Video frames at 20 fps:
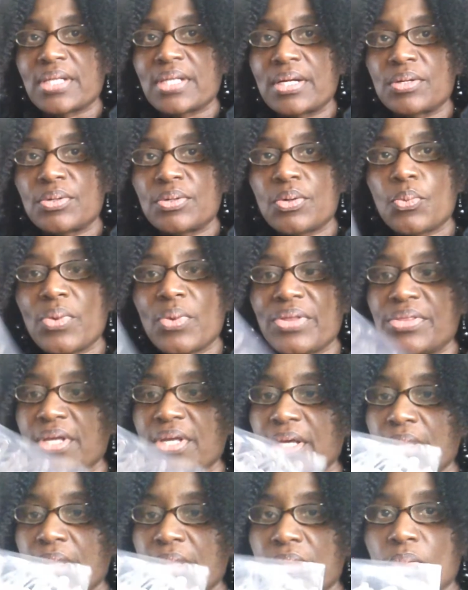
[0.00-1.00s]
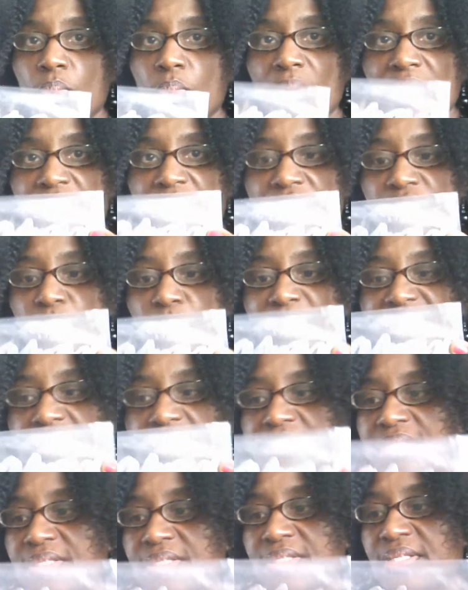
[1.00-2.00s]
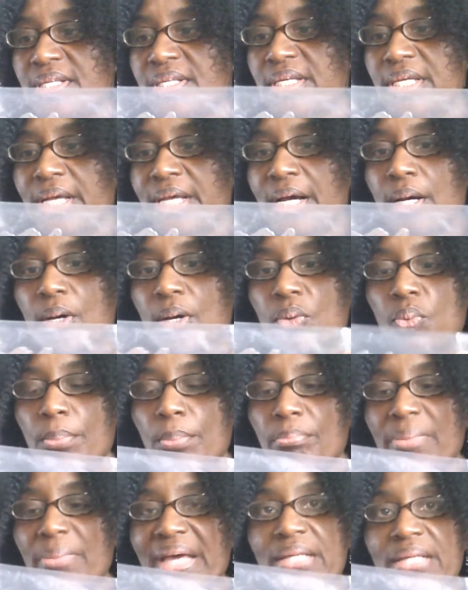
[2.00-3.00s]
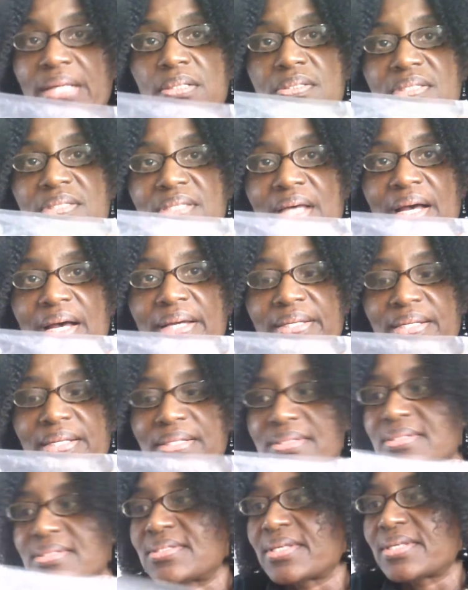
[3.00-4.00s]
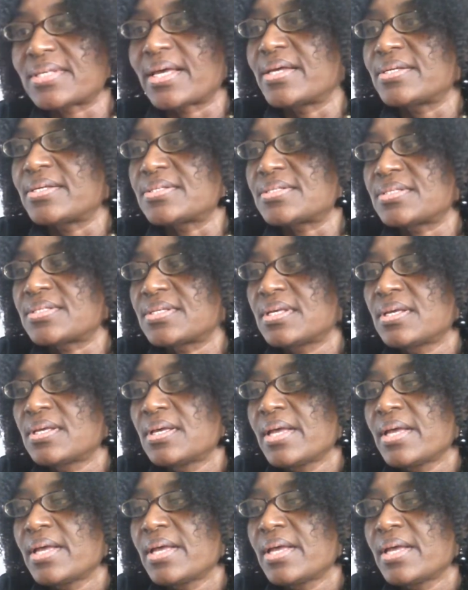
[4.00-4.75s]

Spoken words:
I don't know where the other one is, but it's the metal sign that says